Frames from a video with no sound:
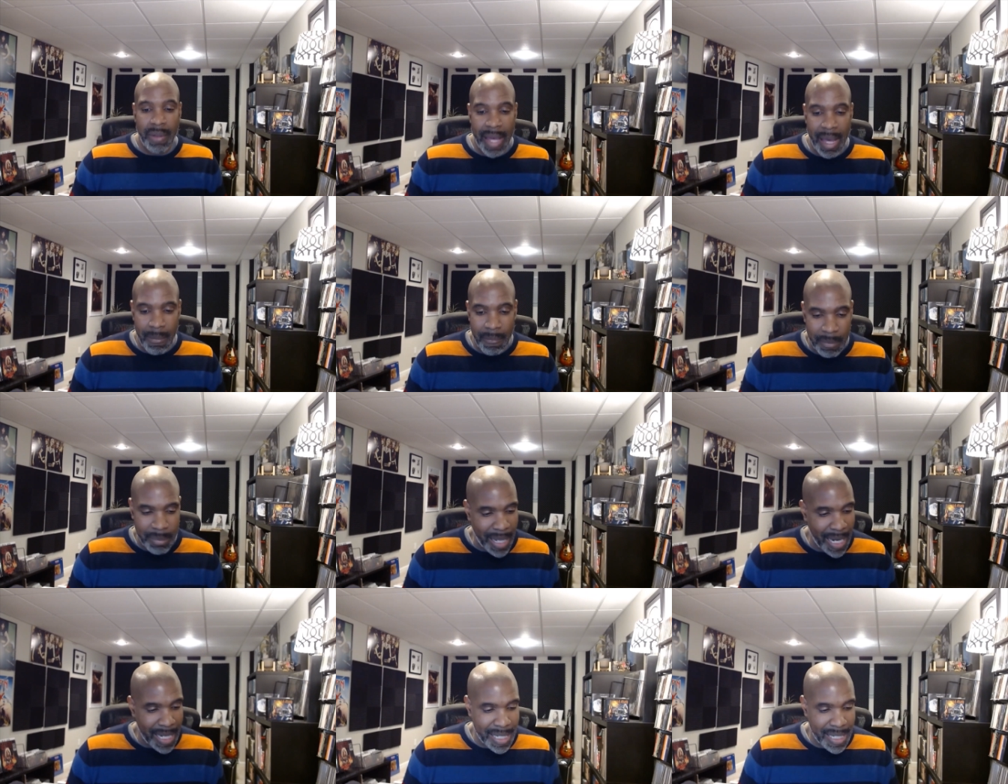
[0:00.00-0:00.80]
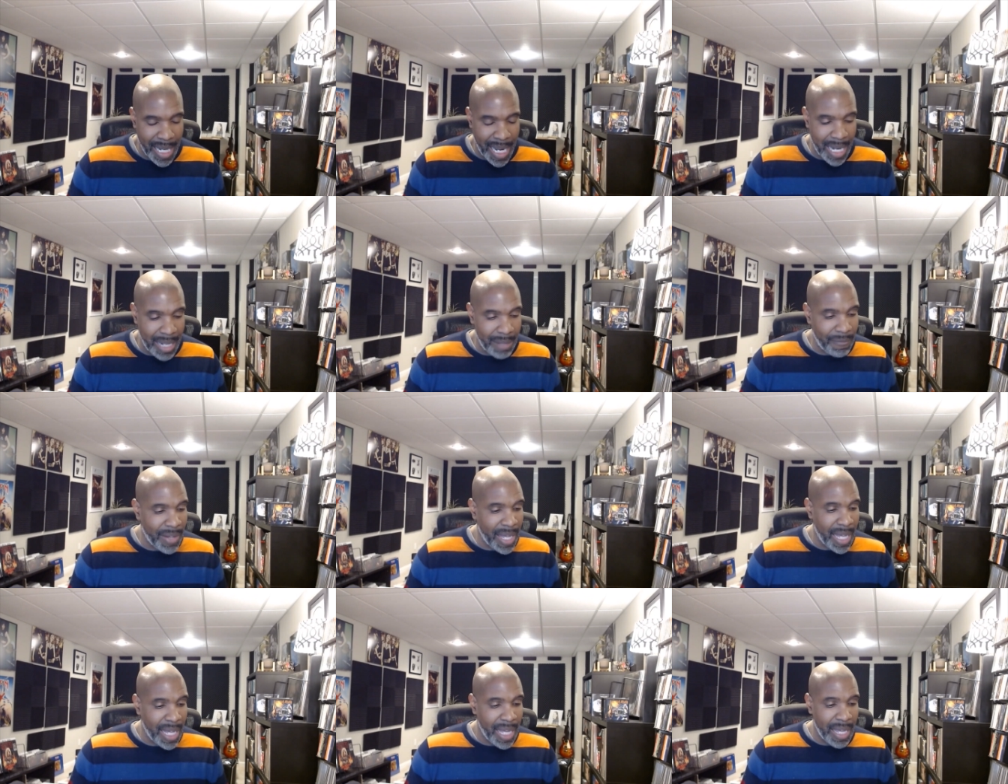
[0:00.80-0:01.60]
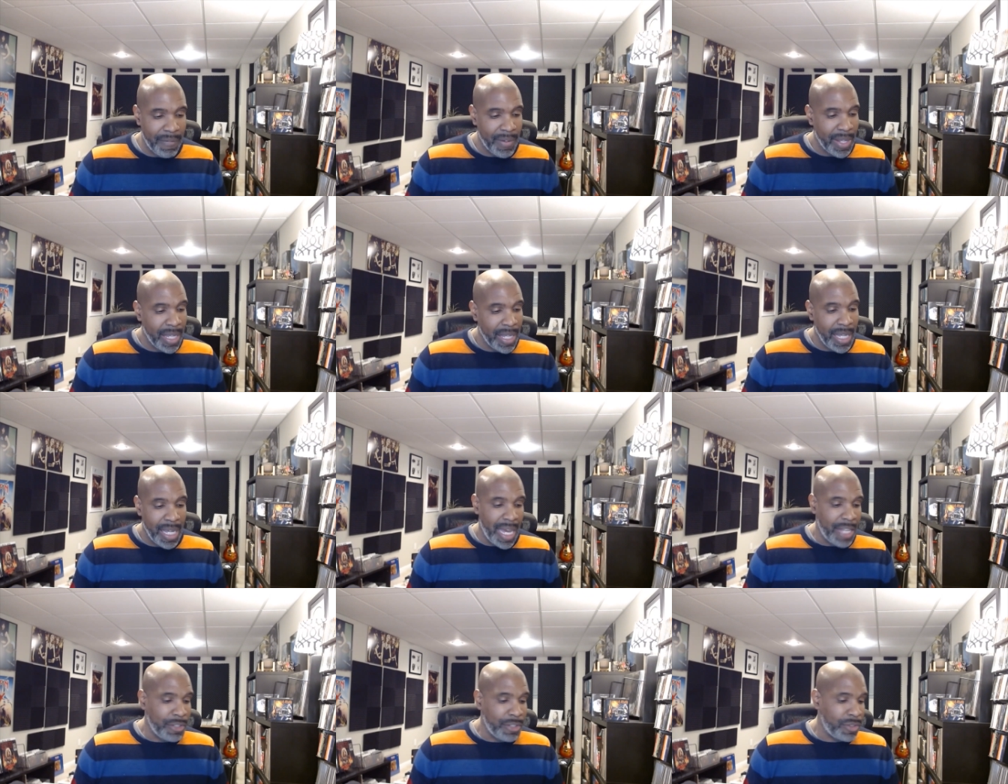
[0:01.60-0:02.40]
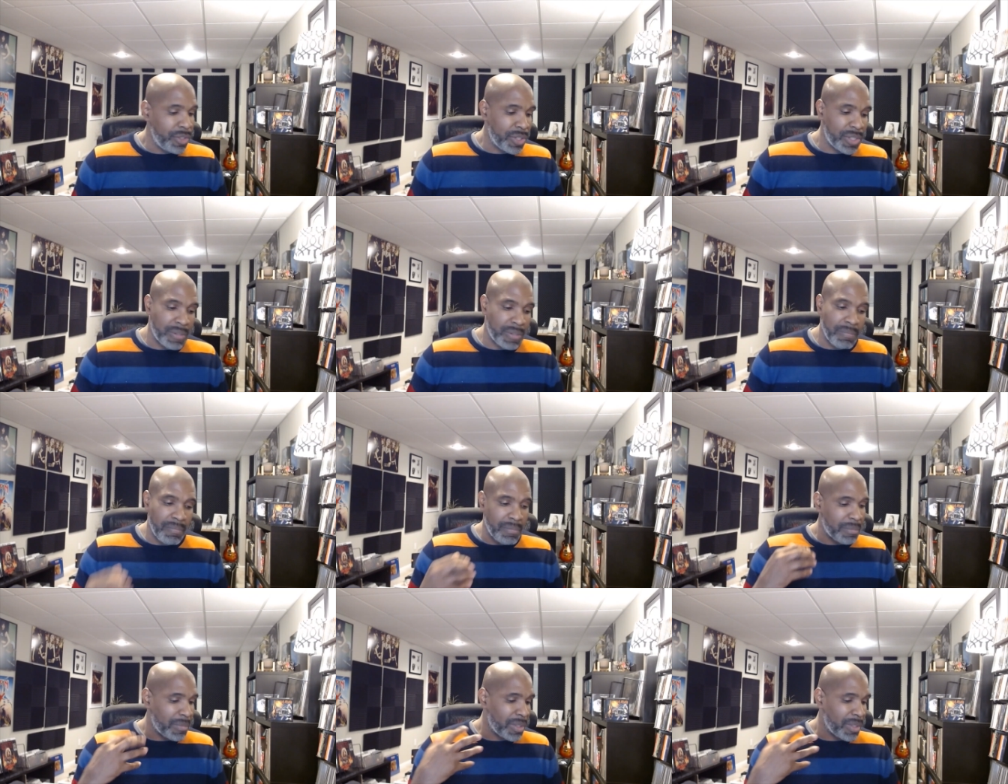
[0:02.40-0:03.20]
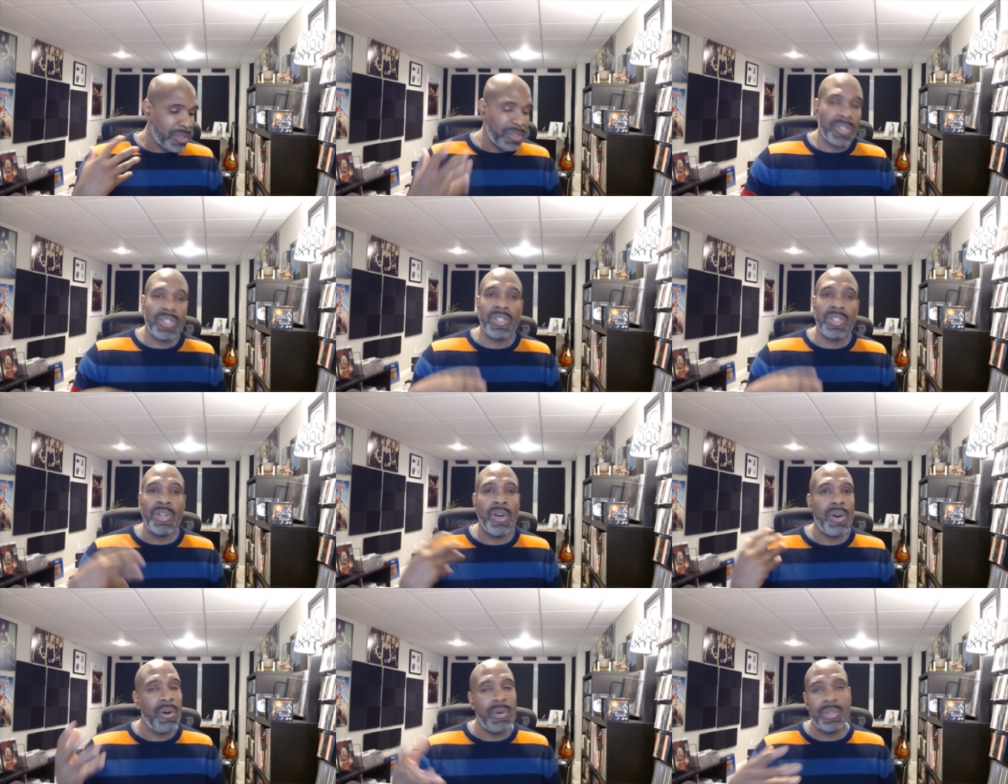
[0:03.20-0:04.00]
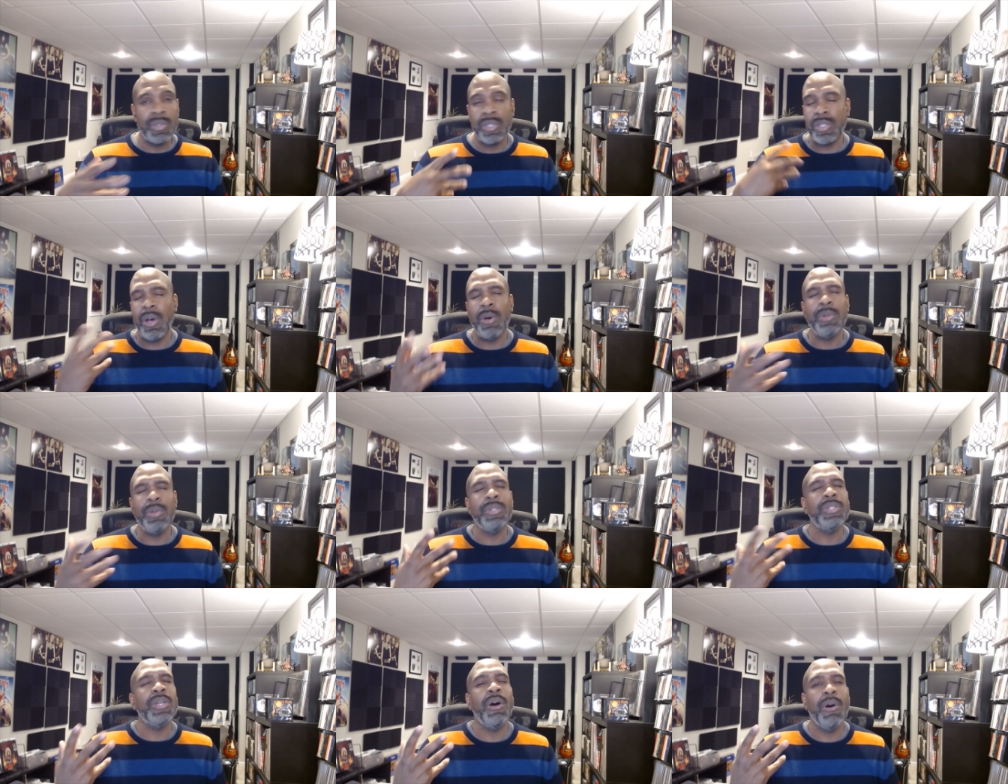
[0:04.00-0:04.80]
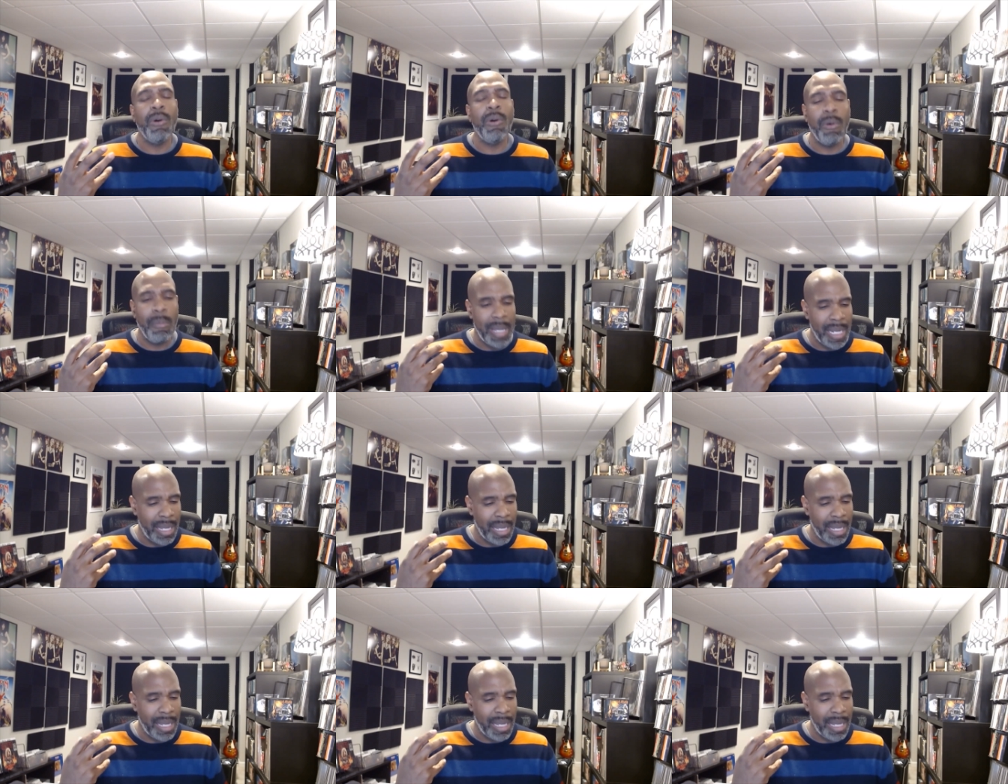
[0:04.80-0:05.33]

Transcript: album from 1985 and just so so so many